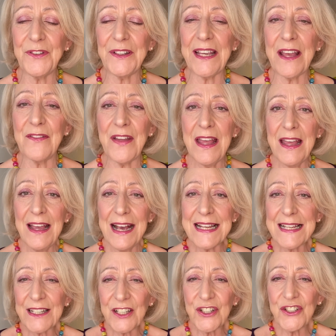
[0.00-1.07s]
forgive.
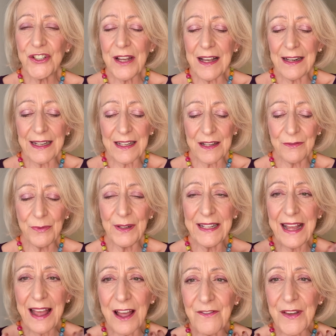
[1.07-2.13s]
It's like a uh, like a
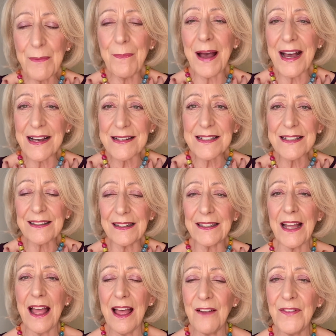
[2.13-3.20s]
really heavy mask, like
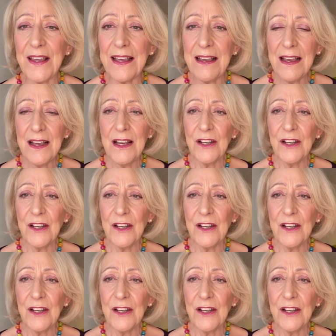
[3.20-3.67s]
a heavy